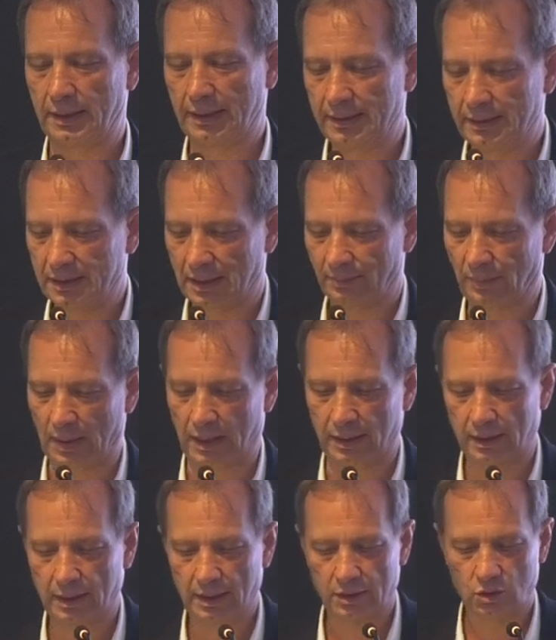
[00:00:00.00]
India
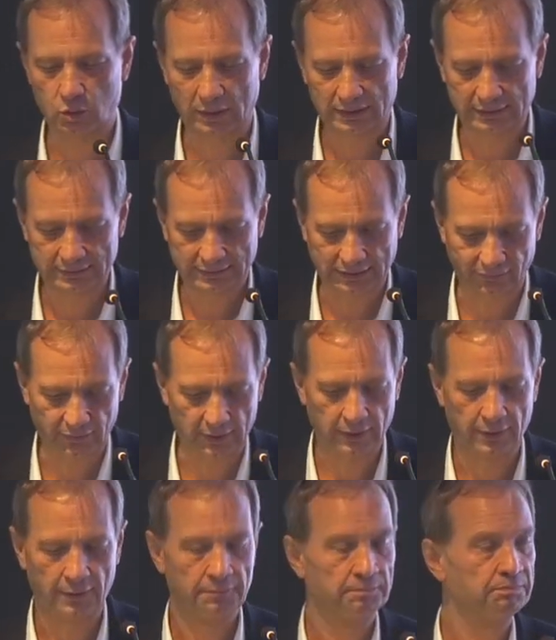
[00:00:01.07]
by 27.
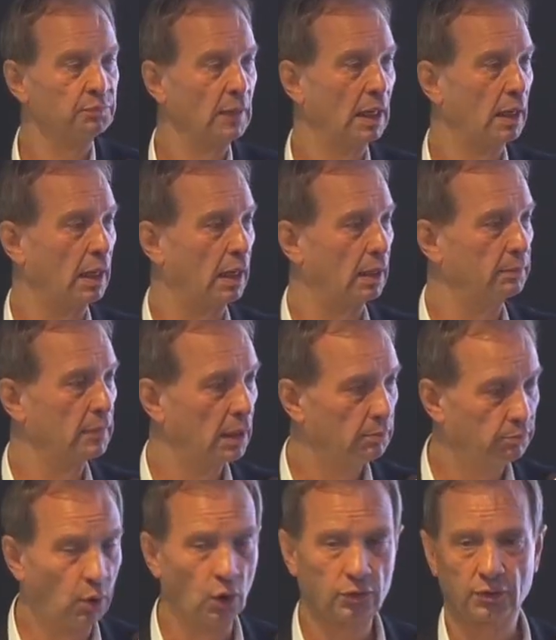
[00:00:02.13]

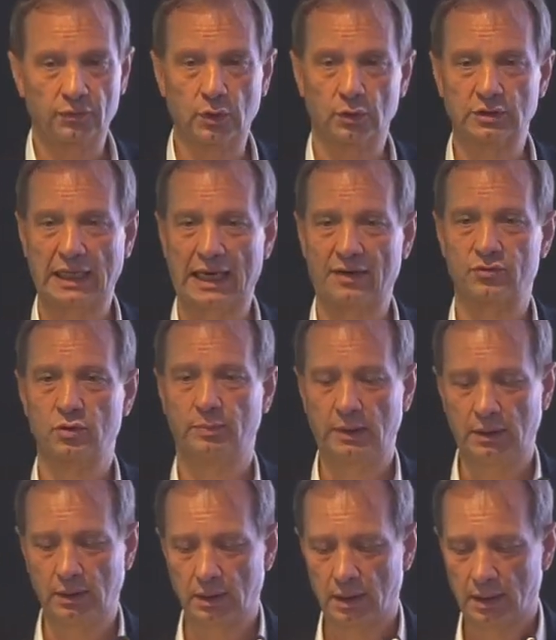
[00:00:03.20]
Both of those have to
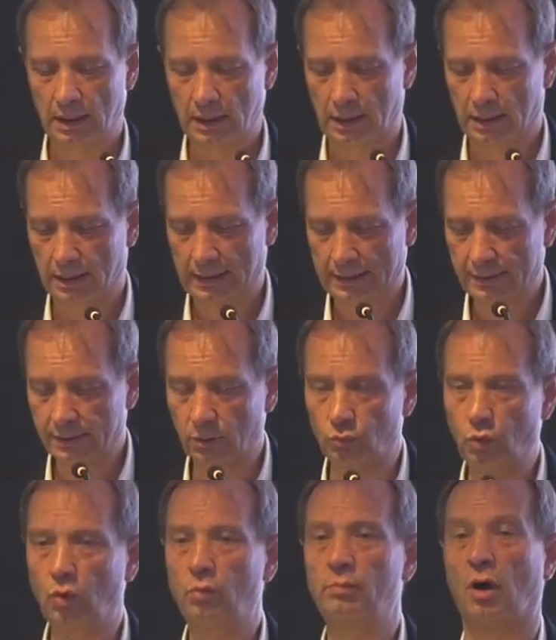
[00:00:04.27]
be in the
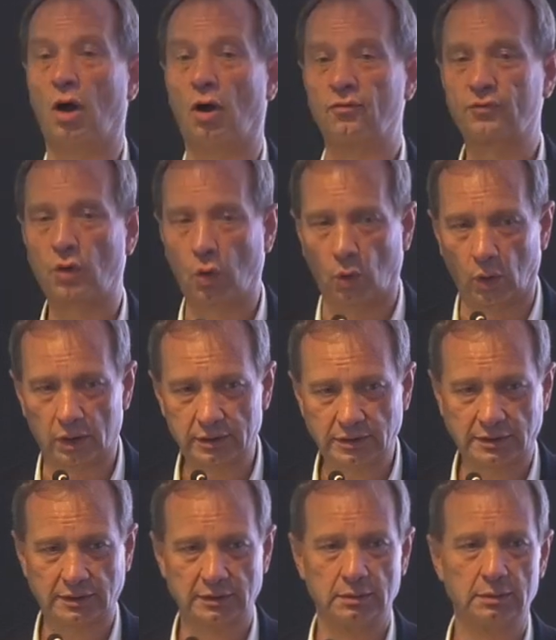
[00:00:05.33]
room, of
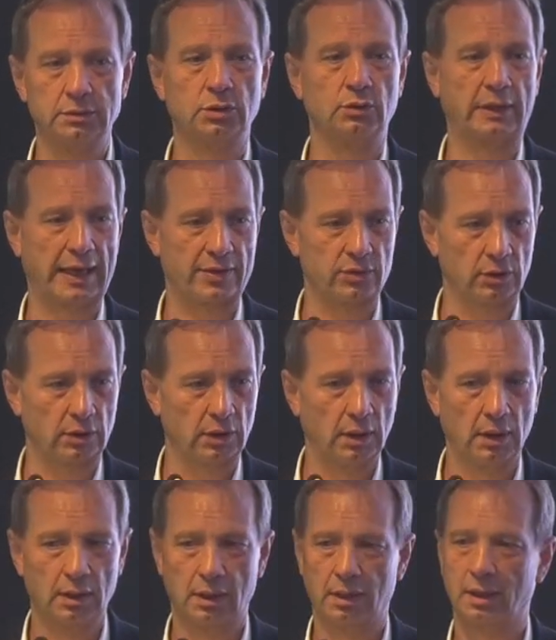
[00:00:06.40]
course, together
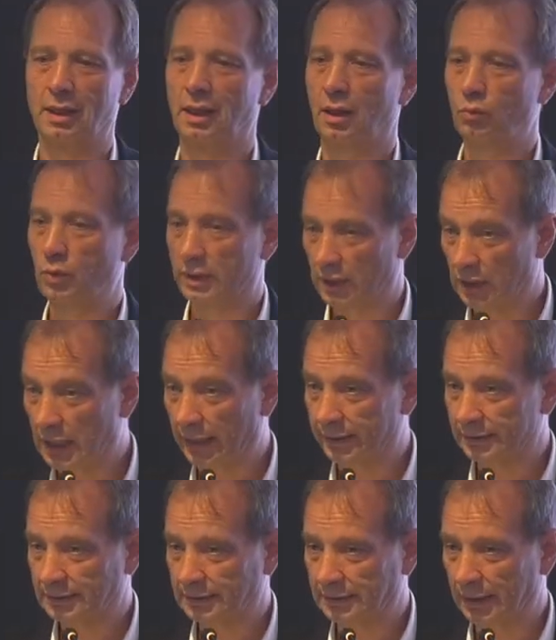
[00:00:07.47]
with the
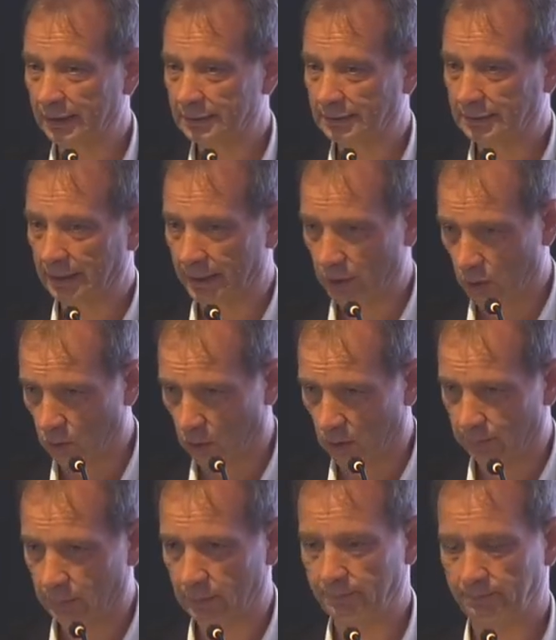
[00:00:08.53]
United States and
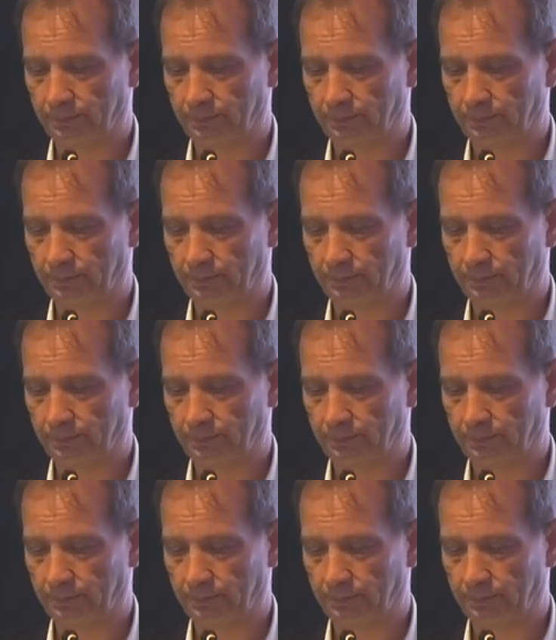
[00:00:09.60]
Europe.